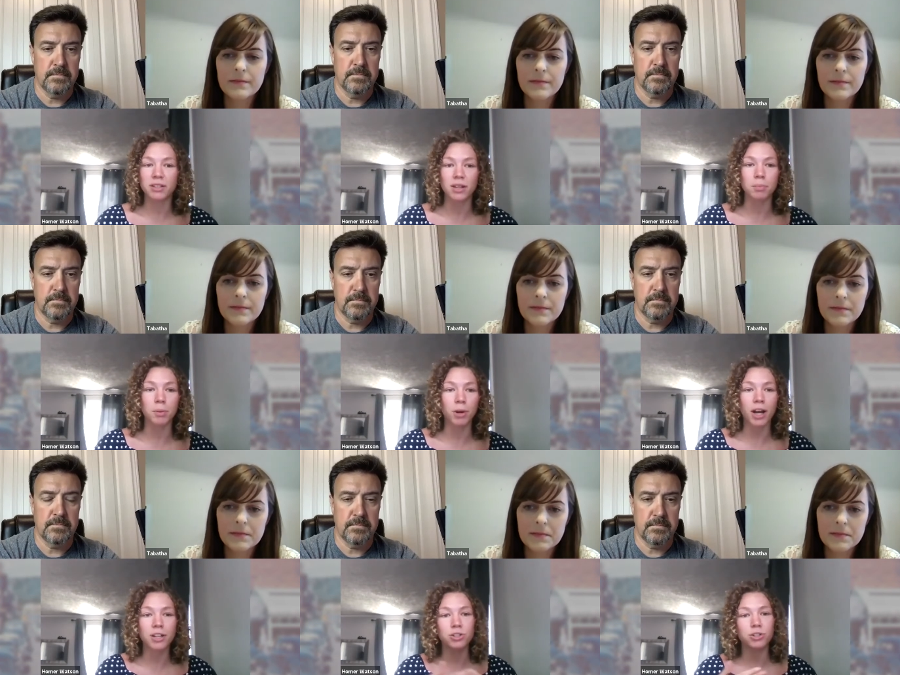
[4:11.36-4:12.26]
Speaker 1: up a
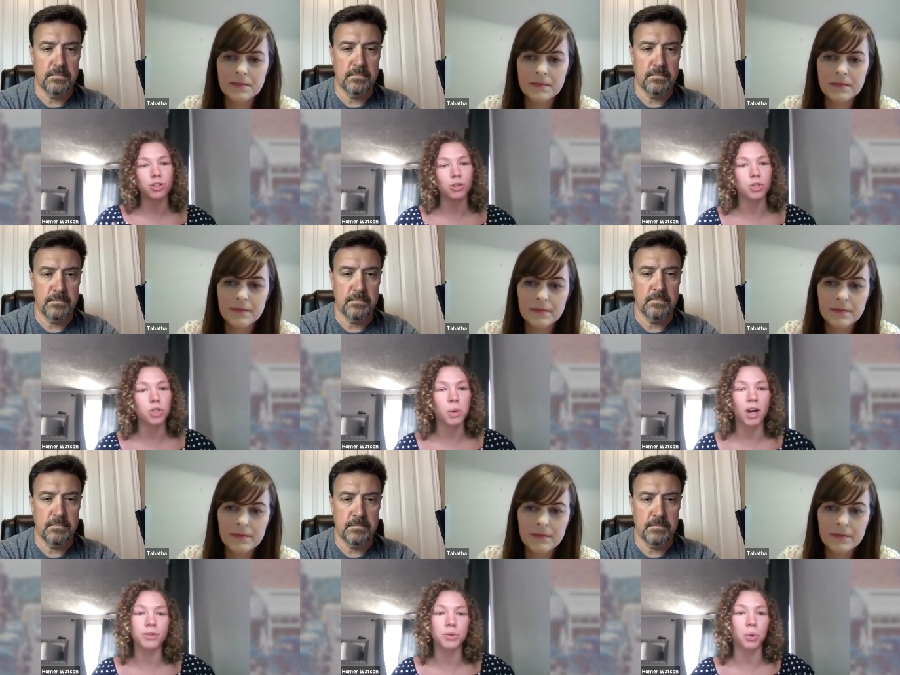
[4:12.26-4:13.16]
brush to
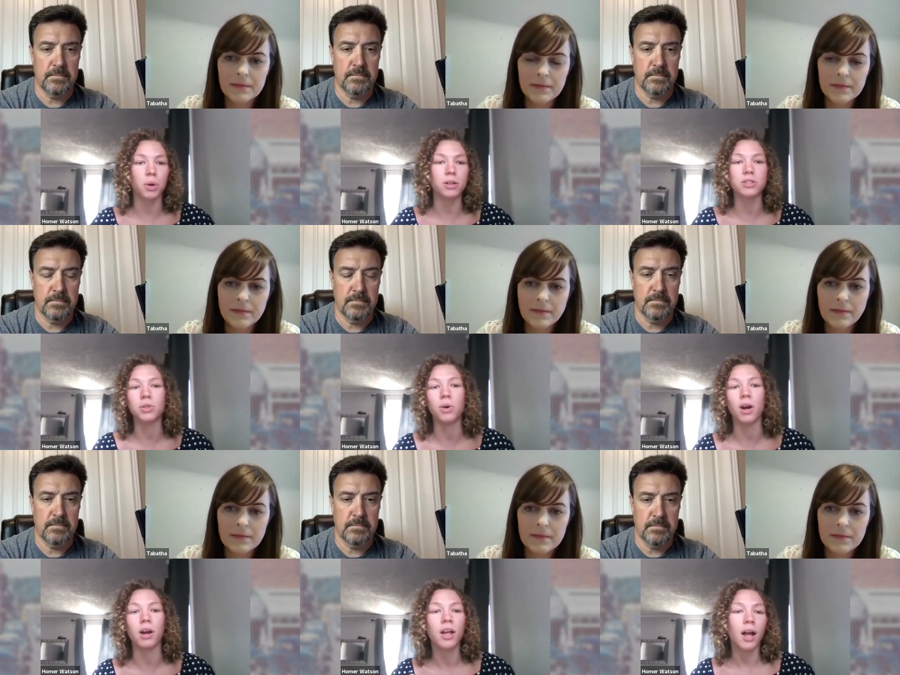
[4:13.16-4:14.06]
12 year olds who
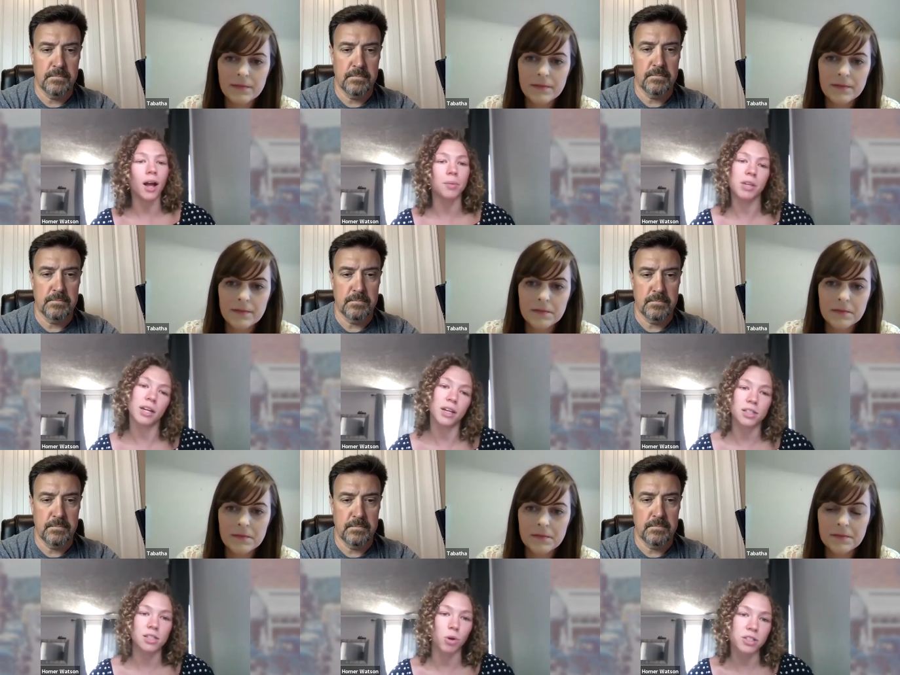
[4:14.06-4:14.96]
are um, getting
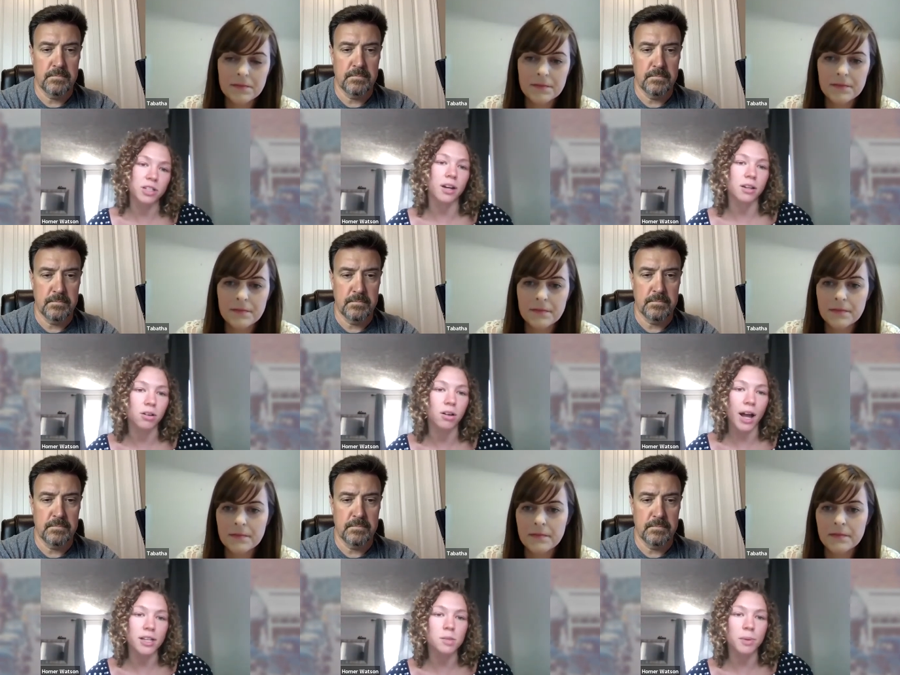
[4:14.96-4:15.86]
into more technical
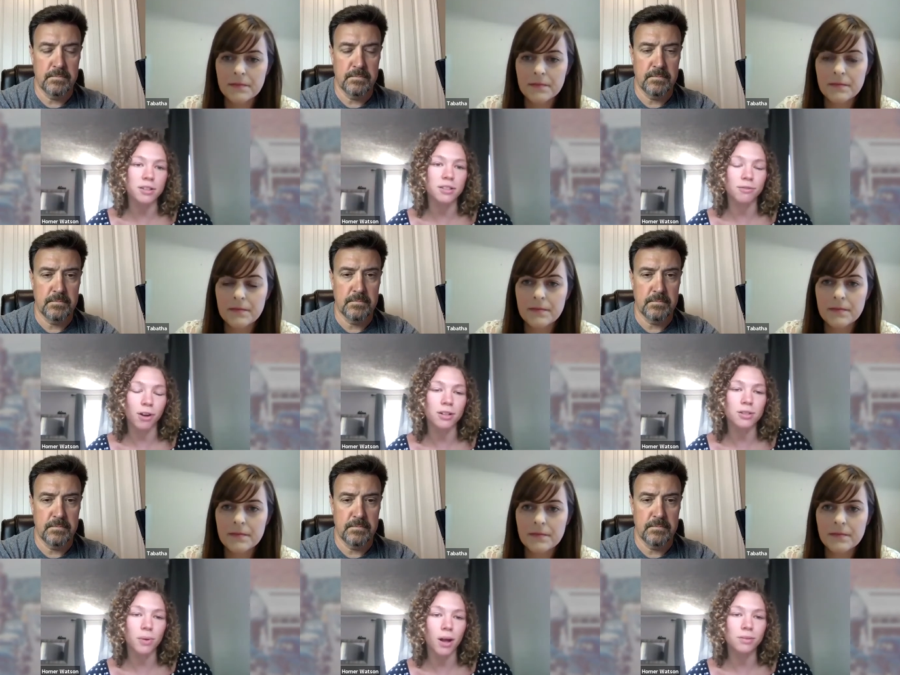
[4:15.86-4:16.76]
aspects of art
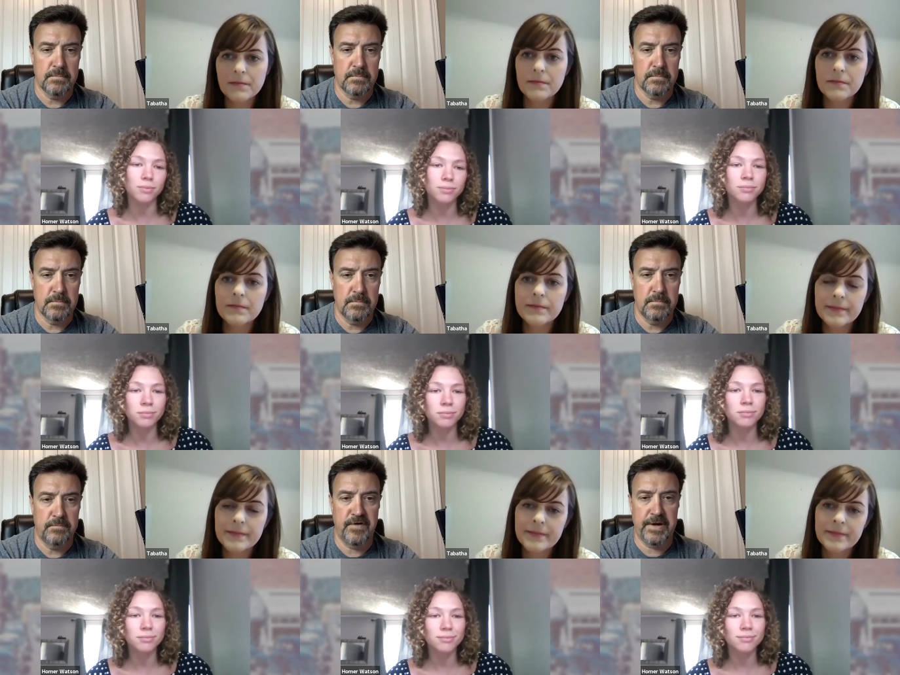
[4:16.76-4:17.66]
as well.
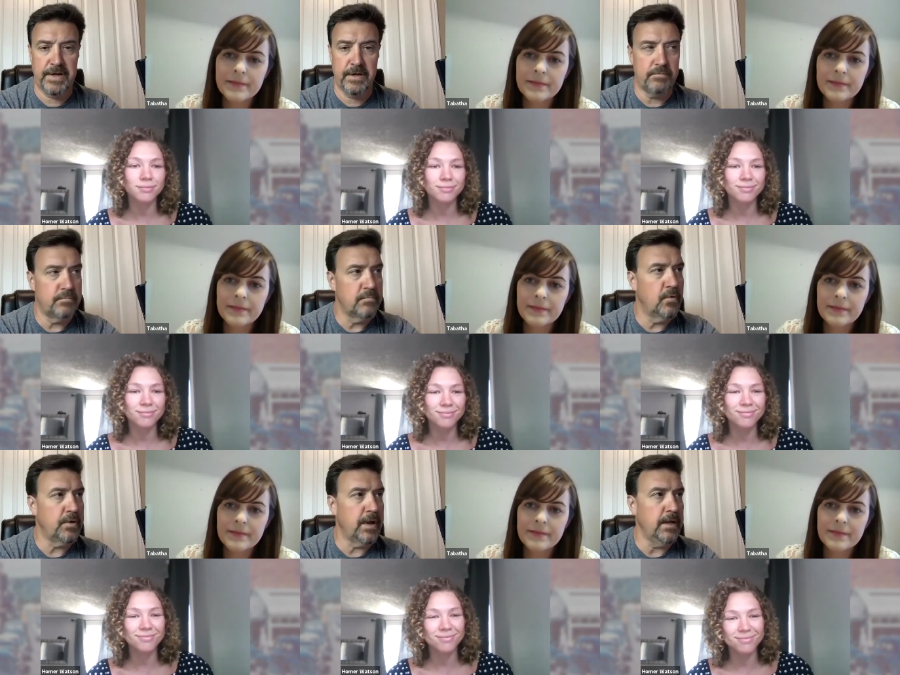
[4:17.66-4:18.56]
Speaker 2: Very good.
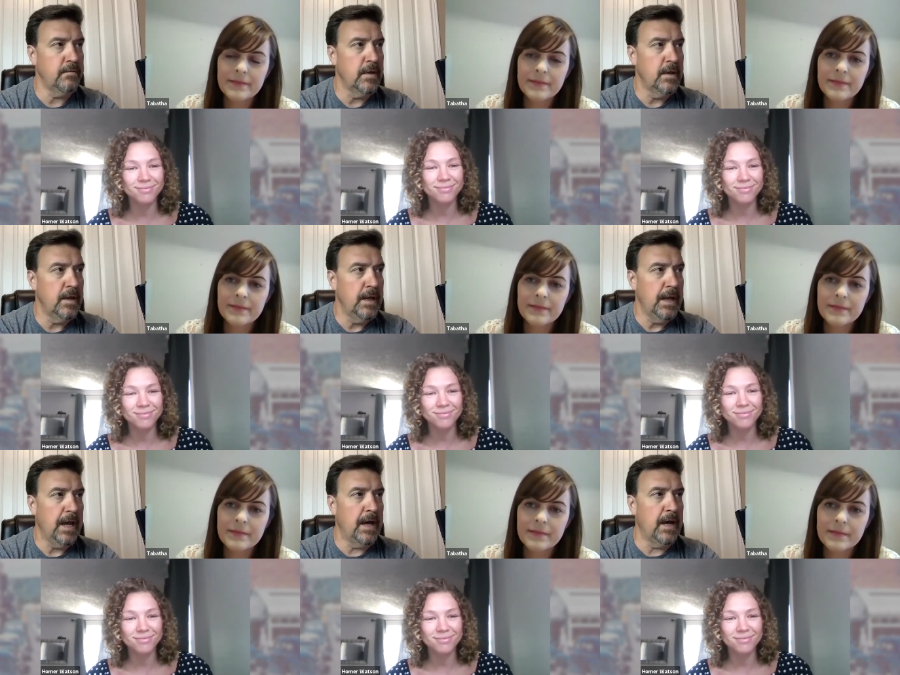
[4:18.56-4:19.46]
Okay.
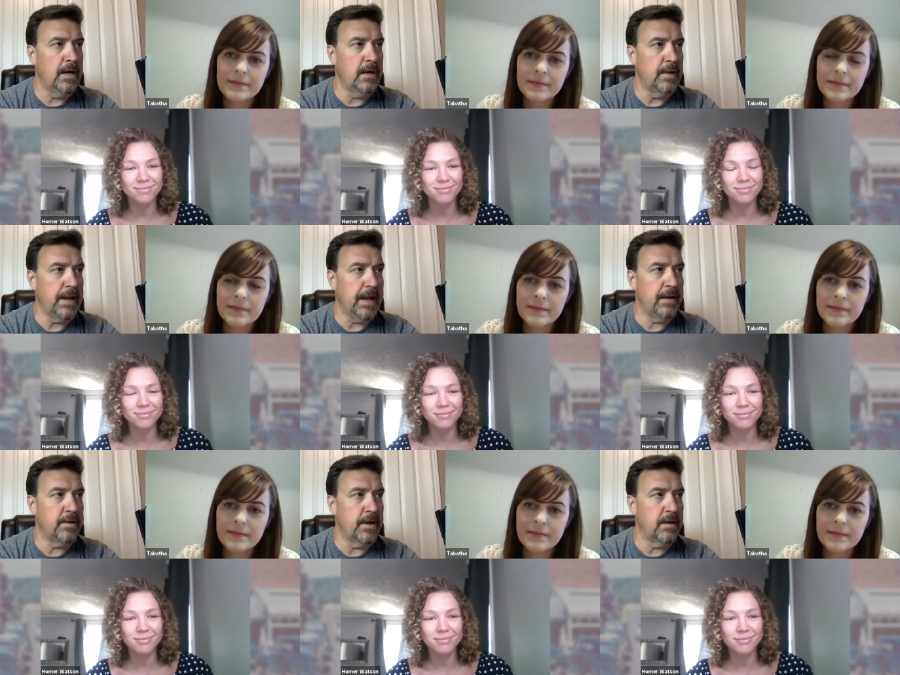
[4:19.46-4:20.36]
Um,
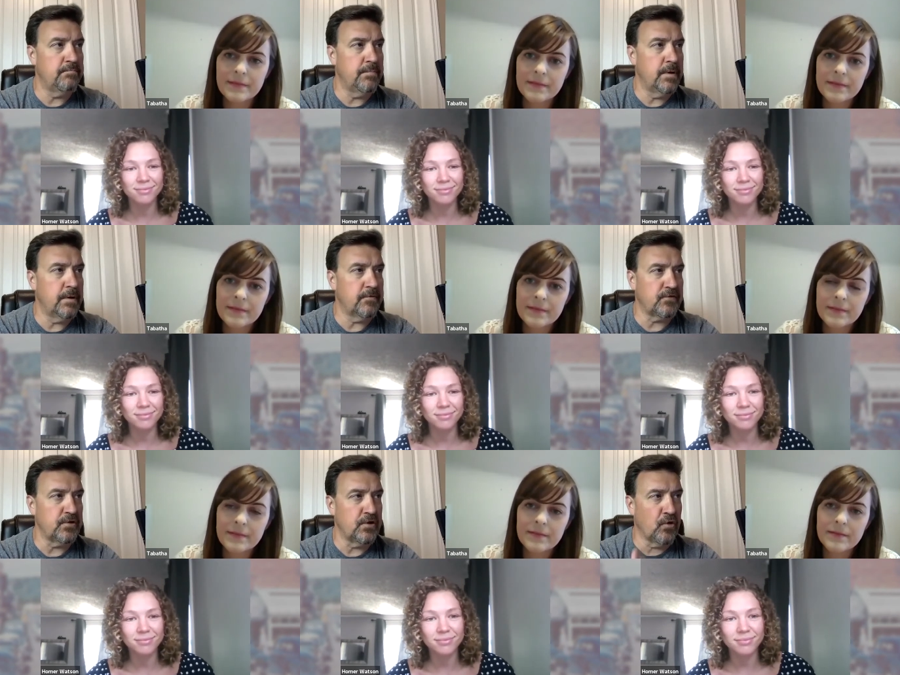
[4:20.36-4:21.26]
and uh, so
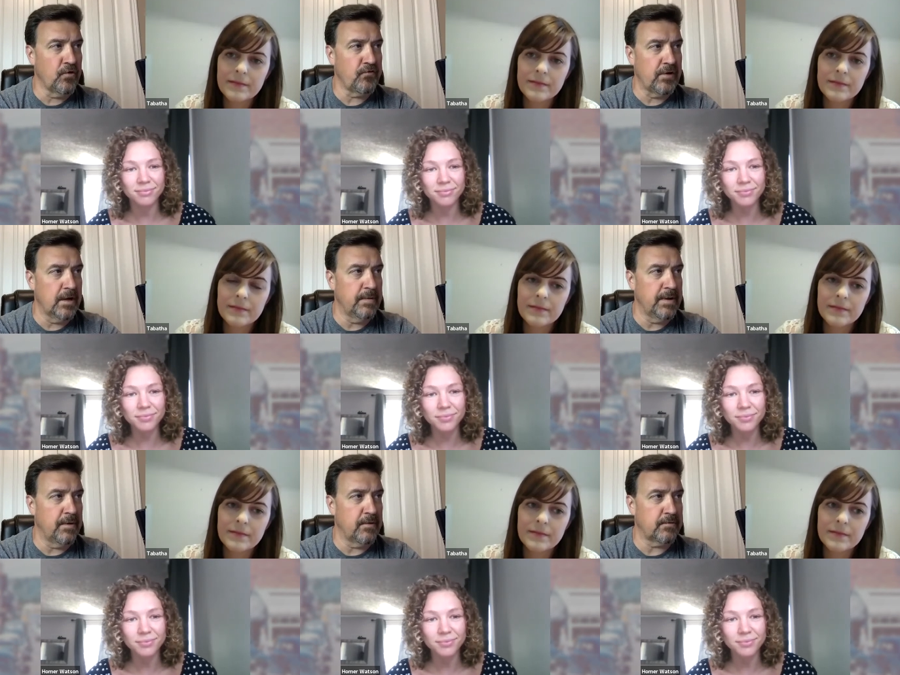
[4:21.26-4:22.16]
you told us a little bit
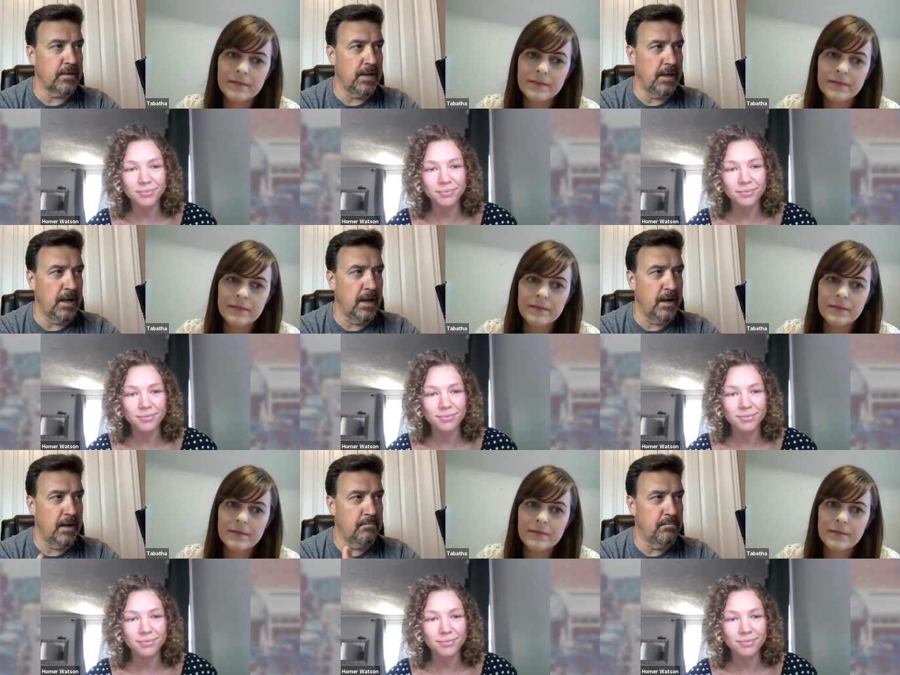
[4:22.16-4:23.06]
about the
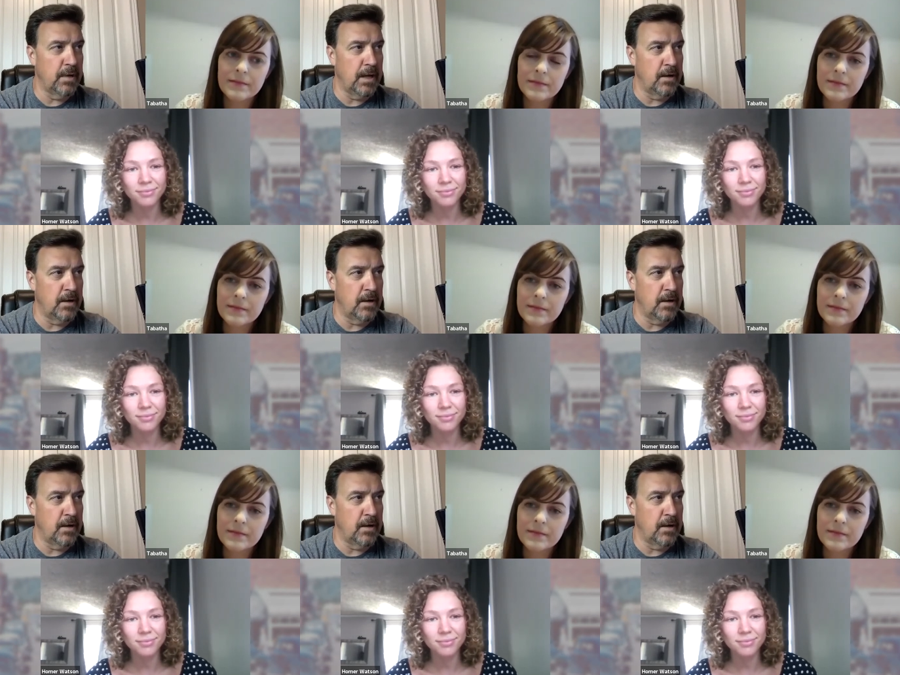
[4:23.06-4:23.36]
uh, uh,